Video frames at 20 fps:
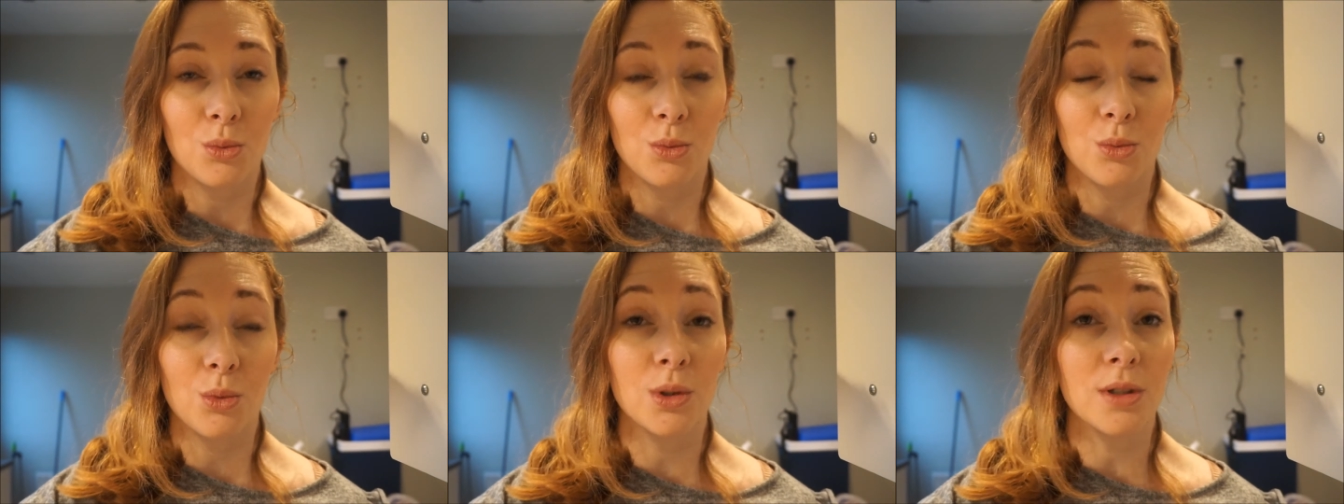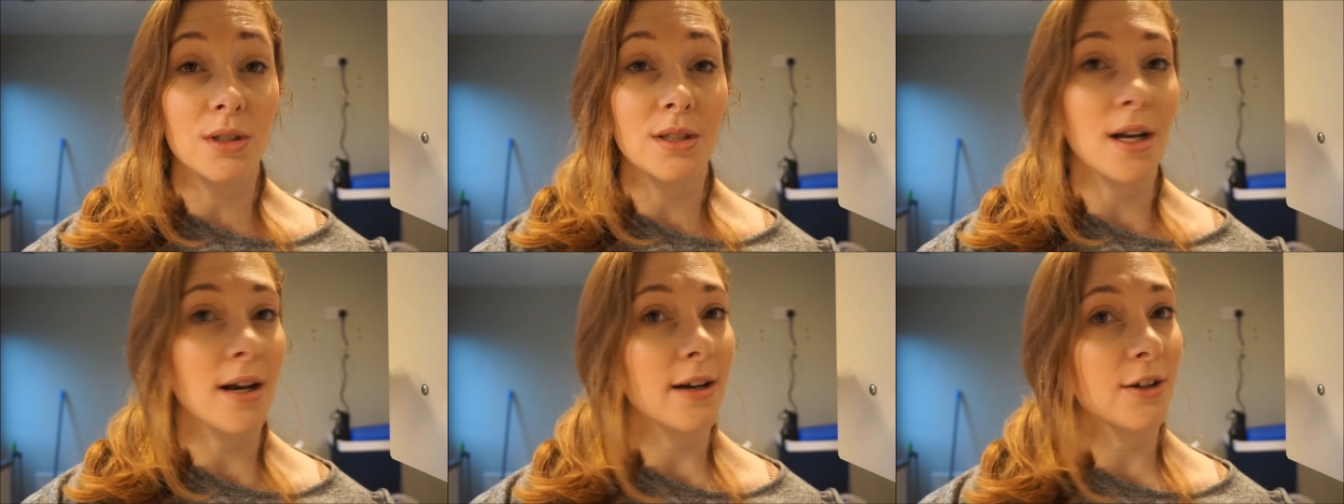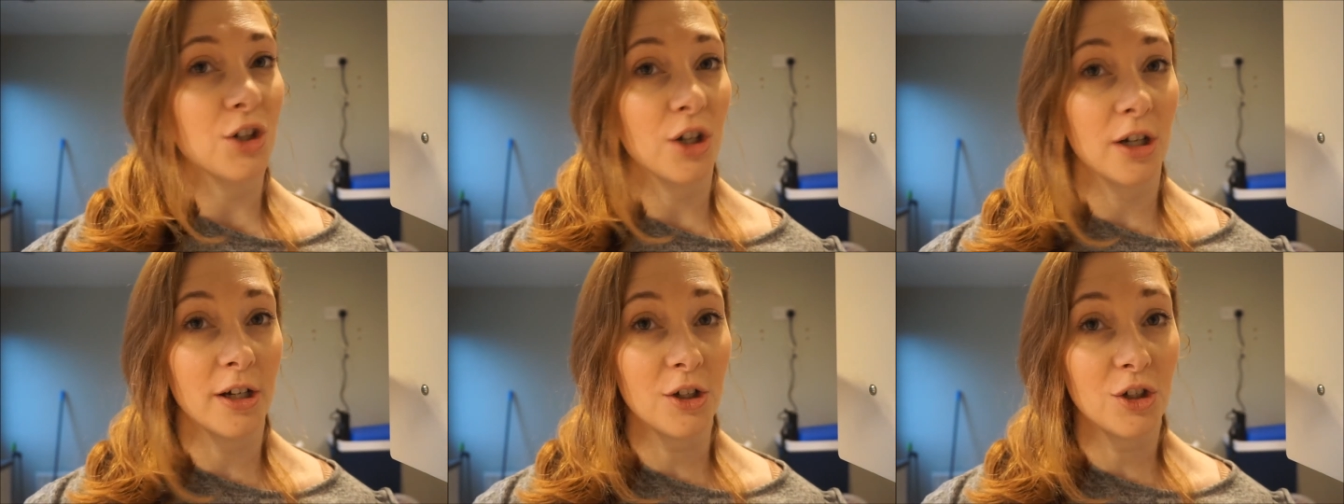was
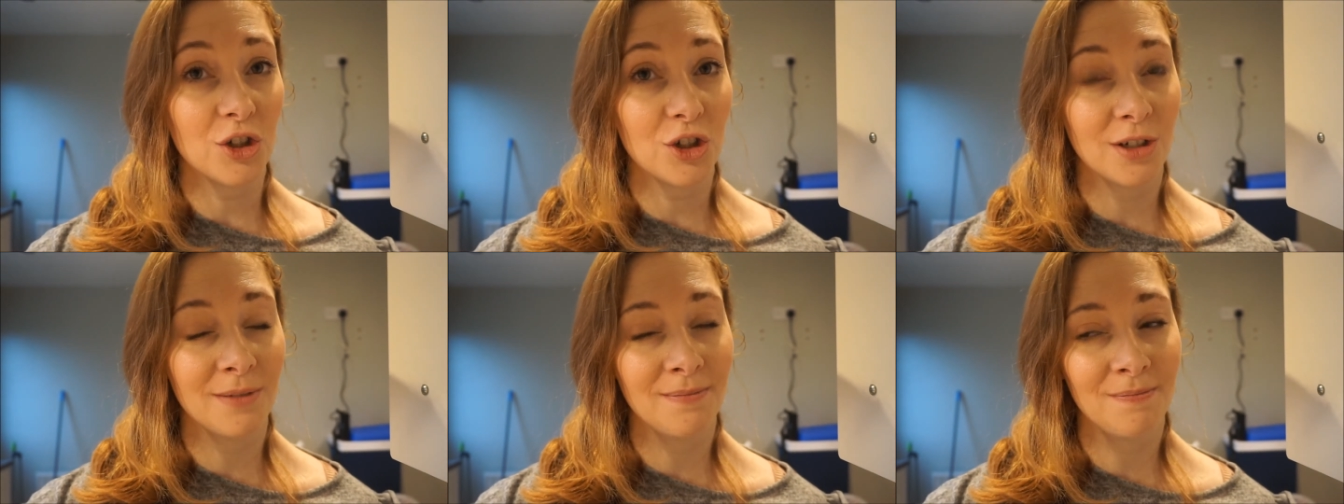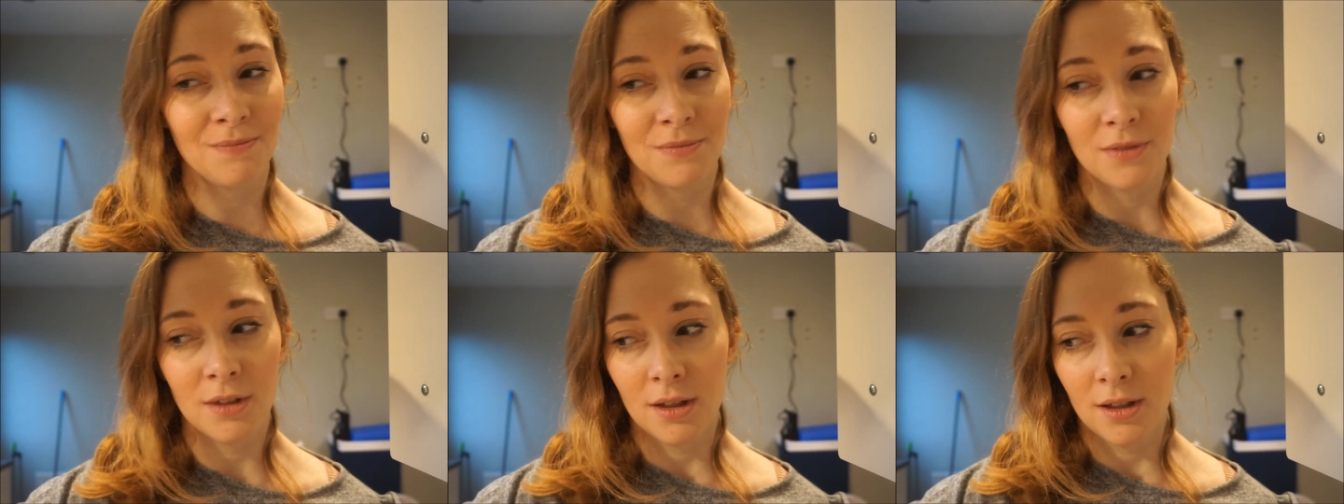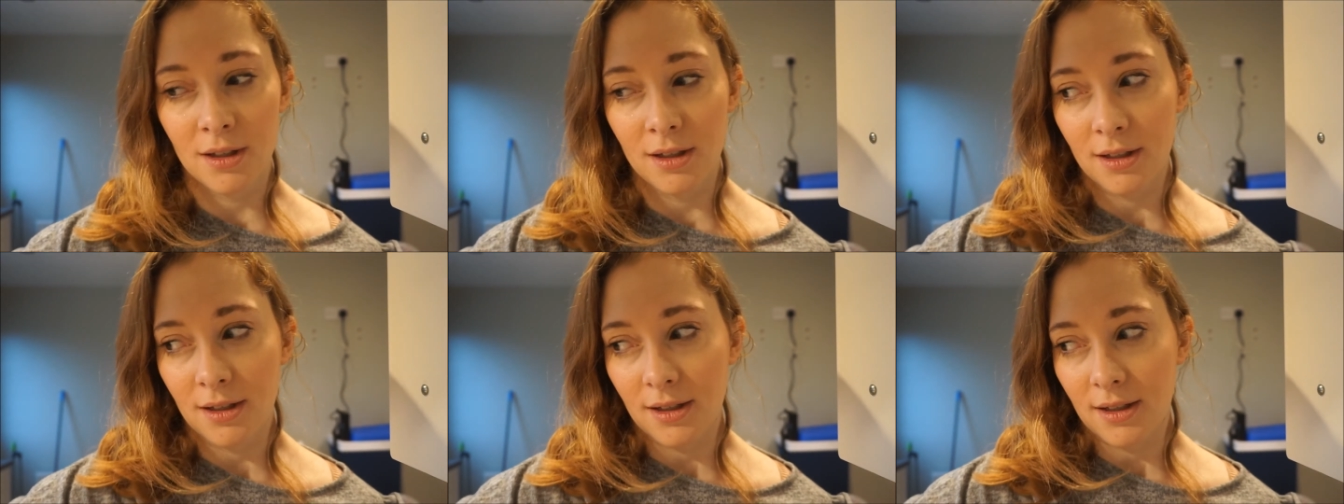hush hush.
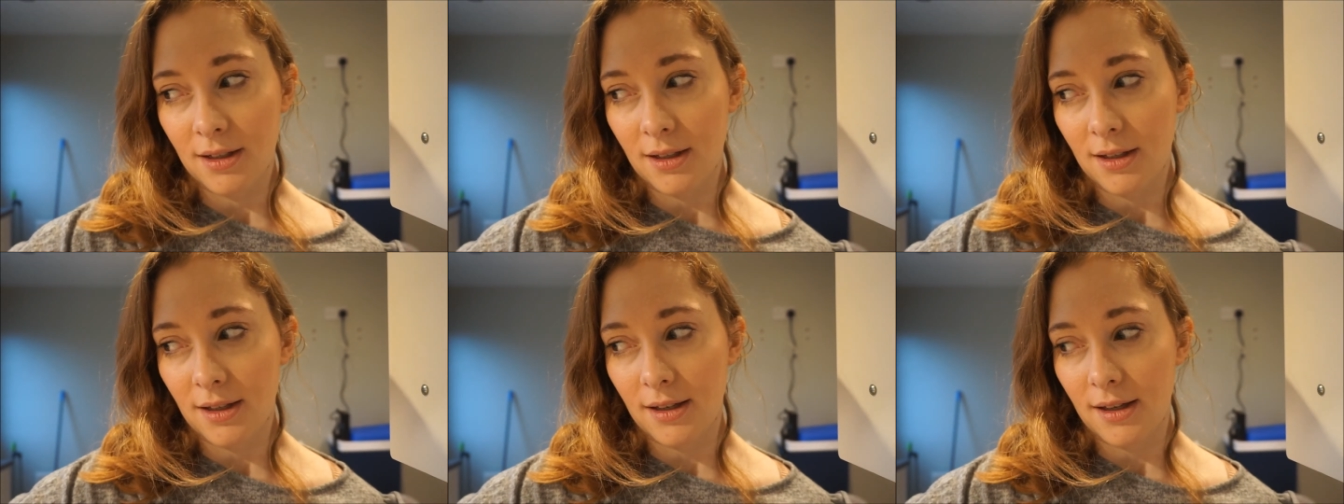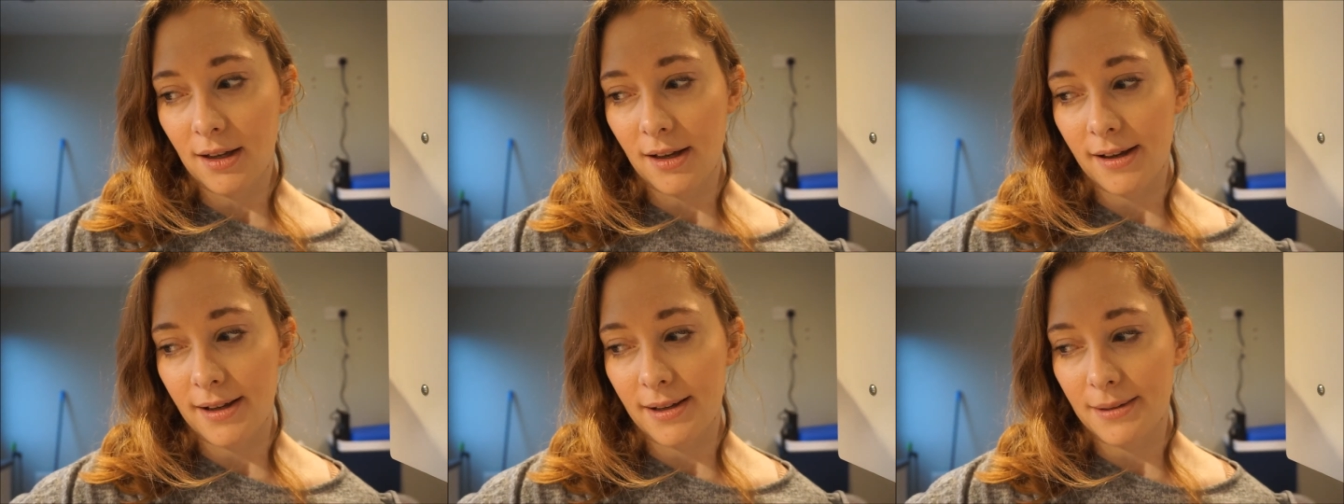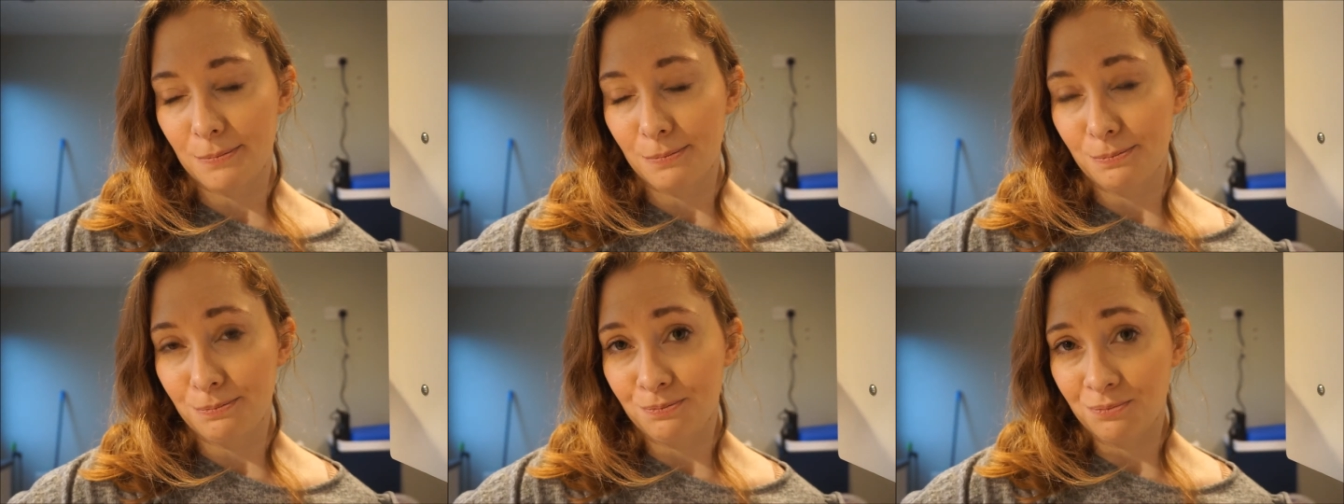
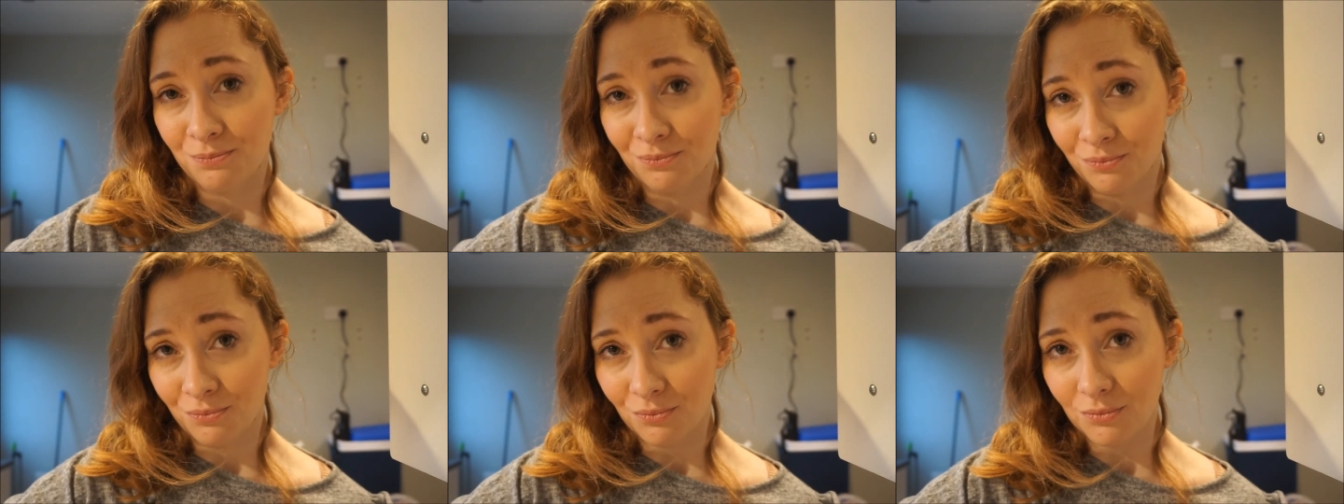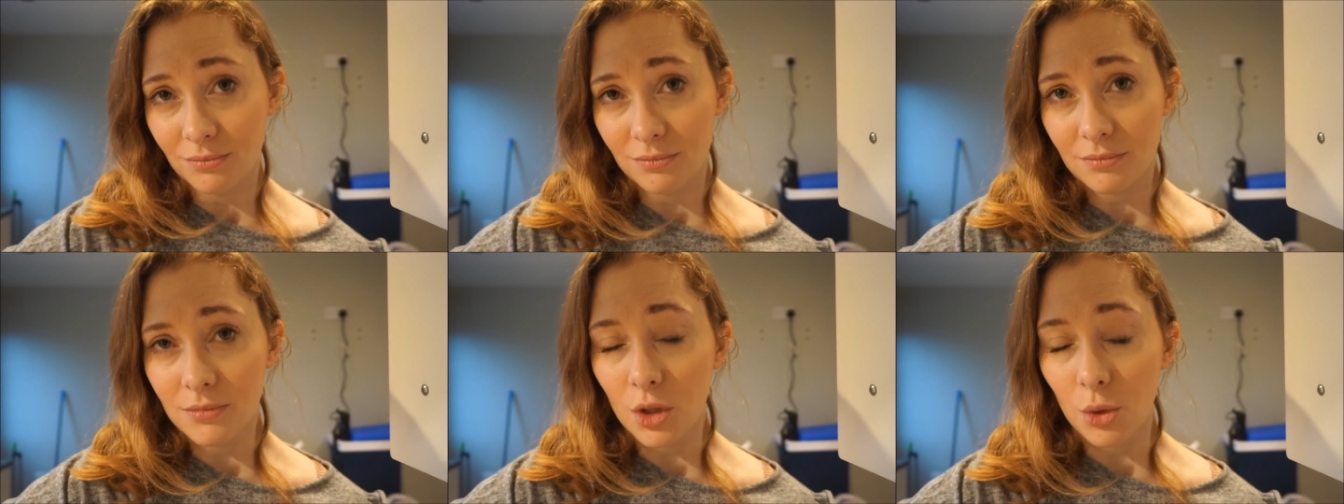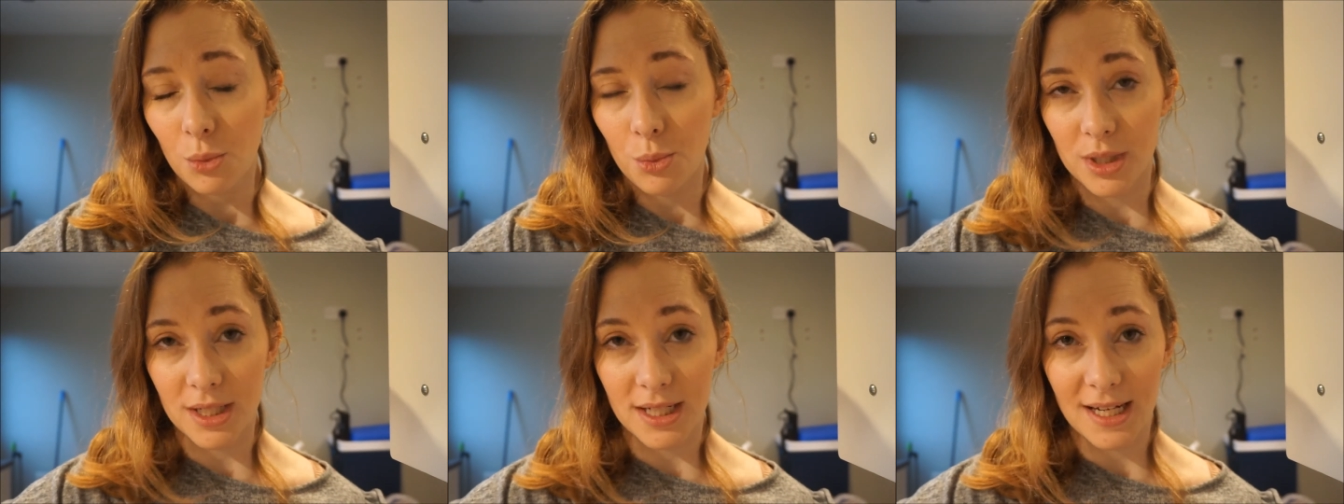
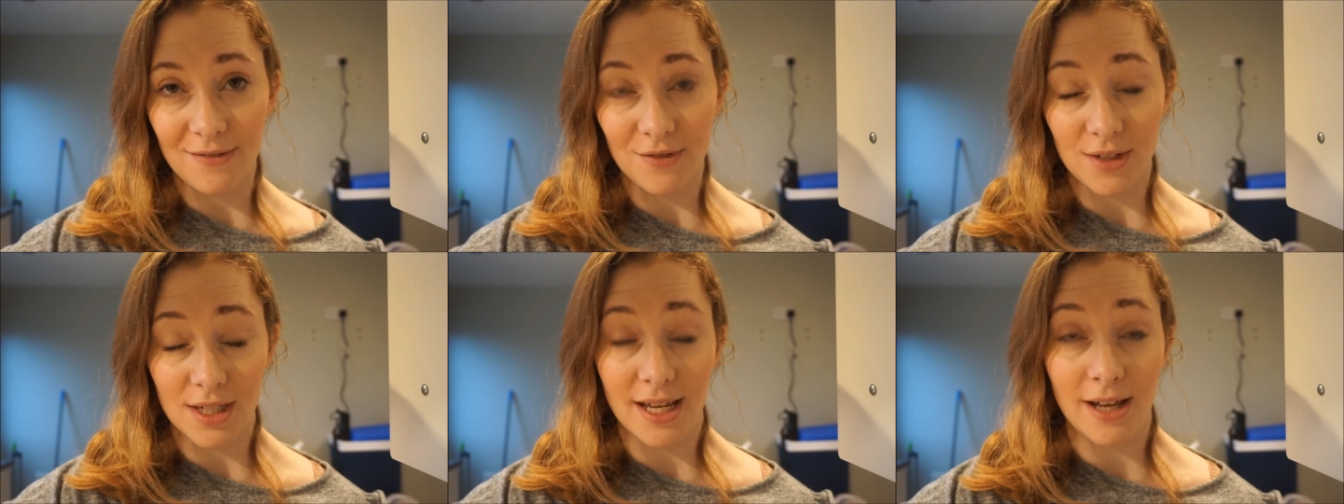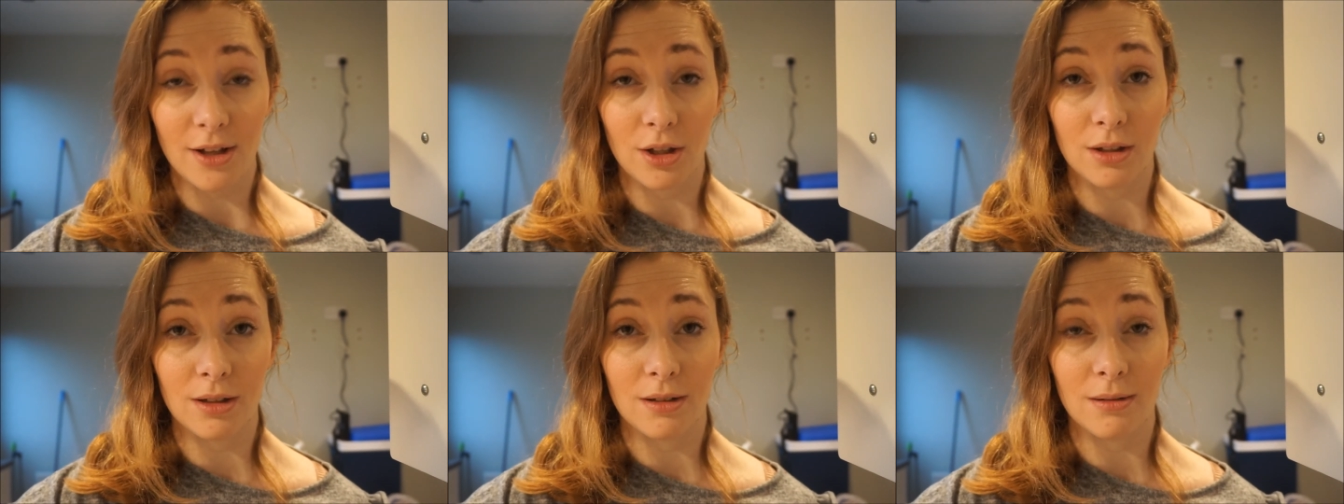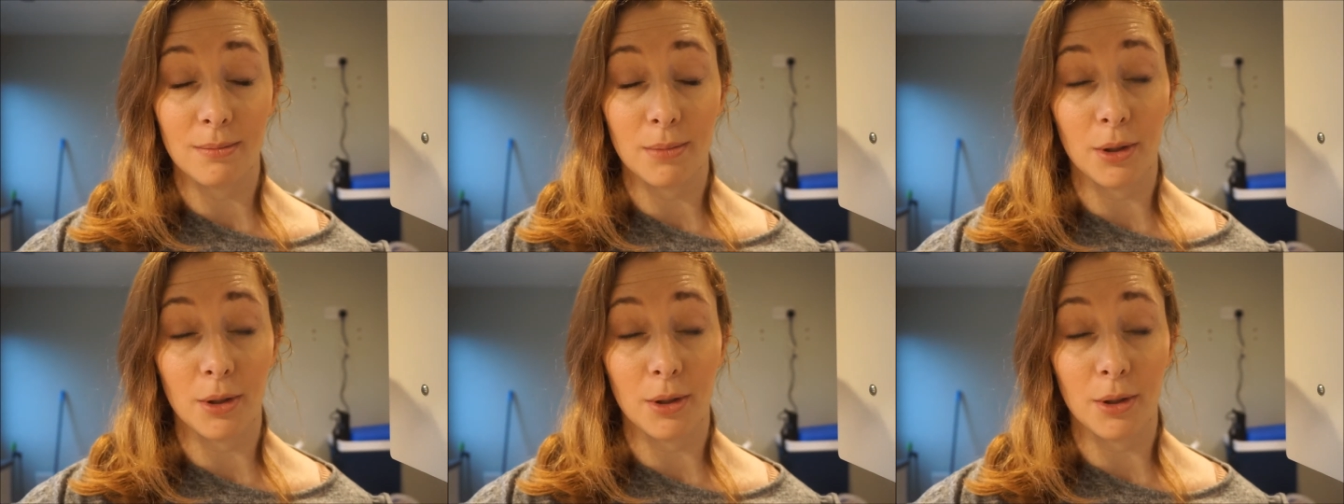We did have to tell